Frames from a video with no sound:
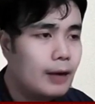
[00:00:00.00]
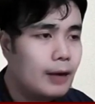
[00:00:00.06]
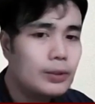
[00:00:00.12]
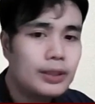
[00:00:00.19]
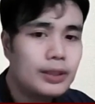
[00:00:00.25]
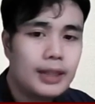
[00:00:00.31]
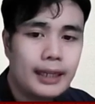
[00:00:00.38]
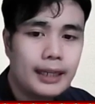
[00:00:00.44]
I
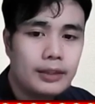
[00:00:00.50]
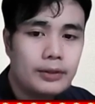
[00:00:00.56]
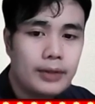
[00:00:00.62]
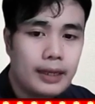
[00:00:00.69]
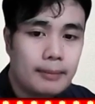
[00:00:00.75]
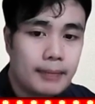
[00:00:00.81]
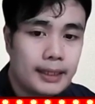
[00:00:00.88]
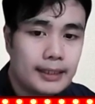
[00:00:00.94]
would
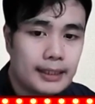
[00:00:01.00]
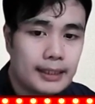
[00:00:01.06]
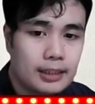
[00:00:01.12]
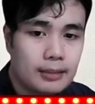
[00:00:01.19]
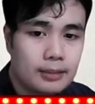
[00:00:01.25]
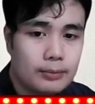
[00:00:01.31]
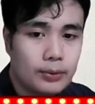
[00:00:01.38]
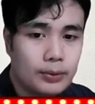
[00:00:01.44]
like to end my
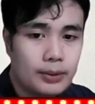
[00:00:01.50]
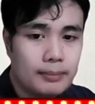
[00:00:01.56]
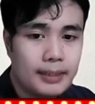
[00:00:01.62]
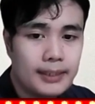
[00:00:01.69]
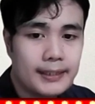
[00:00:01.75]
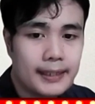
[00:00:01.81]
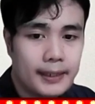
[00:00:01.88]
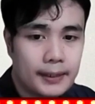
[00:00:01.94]
testimony
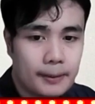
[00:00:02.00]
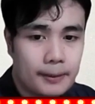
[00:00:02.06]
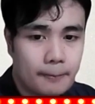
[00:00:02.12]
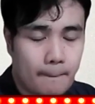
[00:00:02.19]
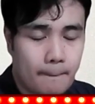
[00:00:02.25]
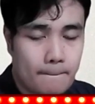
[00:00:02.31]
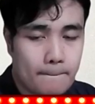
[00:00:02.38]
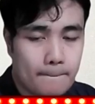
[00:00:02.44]
by saying,
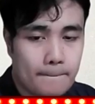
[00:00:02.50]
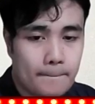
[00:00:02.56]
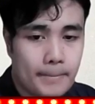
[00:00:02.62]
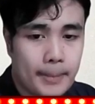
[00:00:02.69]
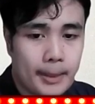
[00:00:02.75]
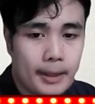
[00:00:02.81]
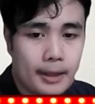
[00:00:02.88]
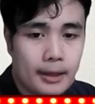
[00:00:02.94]

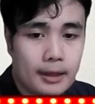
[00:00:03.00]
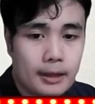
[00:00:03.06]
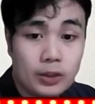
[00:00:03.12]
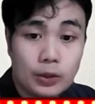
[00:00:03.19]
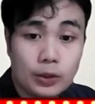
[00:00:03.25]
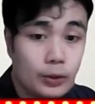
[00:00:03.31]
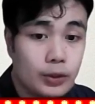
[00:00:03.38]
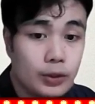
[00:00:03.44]

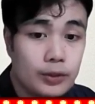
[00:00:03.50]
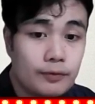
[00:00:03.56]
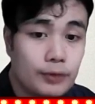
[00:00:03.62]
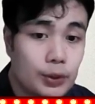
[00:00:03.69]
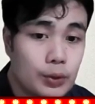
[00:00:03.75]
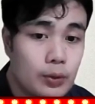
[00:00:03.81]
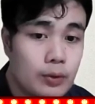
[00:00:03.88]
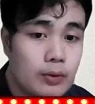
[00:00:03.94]
to those
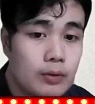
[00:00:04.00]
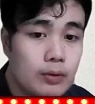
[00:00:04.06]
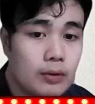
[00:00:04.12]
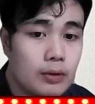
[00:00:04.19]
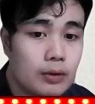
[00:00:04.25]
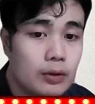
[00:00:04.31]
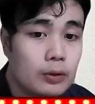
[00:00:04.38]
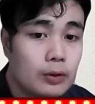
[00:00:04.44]
of you
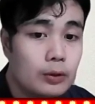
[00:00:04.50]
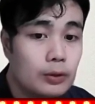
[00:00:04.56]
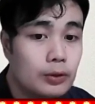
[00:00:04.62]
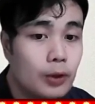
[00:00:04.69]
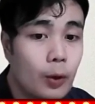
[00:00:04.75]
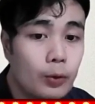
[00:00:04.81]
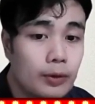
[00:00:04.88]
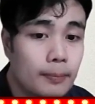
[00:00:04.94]

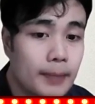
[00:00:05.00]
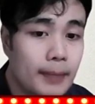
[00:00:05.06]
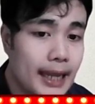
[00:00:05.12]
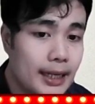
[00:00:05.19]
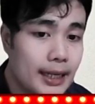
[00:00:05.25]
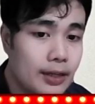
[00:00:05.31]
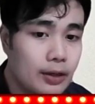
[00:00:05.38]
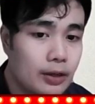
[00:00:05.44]
who don't
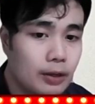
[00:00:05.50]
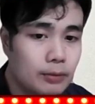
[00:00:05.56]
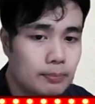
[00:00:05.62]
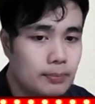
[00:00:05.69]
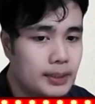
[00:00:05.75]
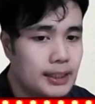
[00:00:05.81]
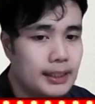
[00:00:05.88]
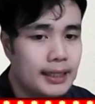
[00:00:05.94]
plan
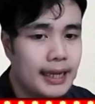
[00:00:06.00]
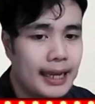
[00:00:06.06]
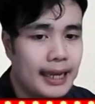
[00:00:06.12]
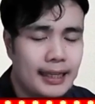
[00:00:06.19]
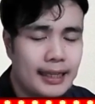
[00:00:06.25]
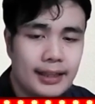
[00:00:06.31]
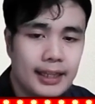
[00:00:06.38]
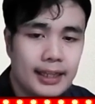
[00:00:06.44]
on being
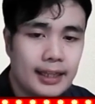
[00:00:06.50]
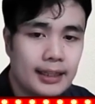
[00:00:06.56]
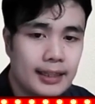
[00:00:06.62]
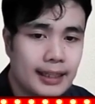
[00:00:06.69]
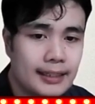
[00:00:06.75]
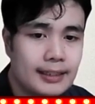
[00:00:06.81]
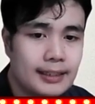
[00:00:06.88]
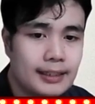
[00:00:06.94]

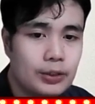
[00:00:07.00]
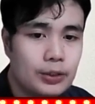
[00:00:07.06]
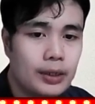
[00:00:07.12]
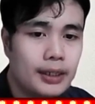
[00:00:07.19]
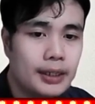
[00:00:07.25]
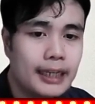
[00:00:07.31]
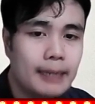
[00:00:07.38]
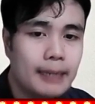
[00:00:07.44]
anything less than
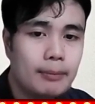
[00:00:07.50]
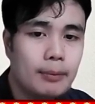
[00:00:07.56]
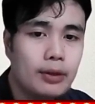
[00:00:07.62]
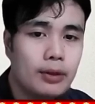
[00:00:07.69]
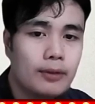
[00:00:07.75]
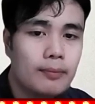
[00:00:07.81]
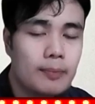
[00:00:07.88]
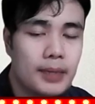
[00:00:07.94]
you are
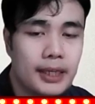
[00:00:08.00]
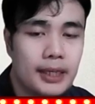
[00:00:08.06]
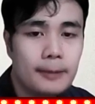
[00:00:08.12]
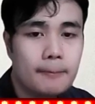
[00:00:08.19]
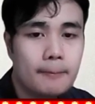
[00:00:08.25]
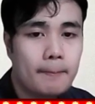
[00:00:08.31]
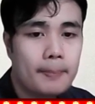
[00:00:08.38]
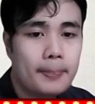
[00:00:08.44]
capable of
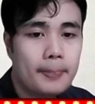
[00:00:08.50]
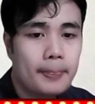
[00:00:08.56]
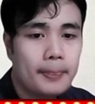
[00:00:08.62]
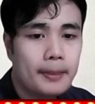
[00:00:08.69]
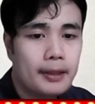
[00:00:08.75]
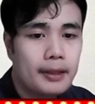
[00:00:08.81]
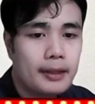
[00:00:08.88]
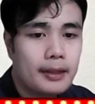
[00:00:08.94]
being,
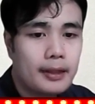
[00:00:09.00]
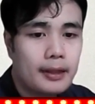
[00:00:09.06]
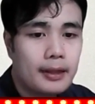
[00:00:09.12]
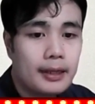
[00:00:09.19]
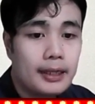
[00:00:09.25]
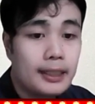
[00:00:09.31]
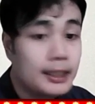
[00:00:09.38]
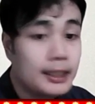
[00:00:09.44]

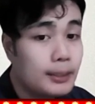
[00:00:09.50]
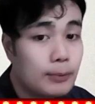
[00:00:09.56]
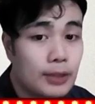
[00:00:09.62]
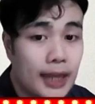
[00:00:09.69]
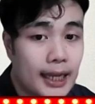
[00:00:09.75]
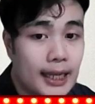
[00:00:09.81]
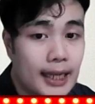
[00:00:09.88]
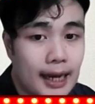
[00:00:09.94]
hindi
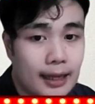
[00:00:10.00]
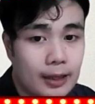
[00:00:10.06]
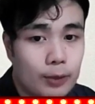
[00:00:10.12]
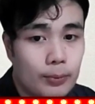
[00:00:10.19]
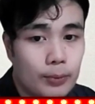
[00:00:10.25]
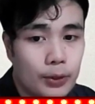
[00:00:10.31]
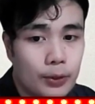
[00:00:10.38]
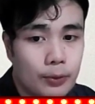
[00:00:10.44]
mo na
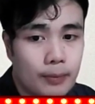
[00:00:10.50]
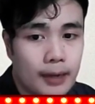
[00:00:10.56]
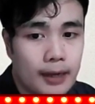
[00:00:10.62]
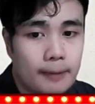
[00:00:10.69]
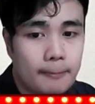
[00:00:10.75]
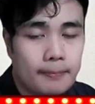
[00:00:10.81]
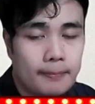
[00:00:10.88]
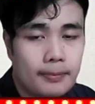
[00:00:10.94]
kailangan lumayo pa.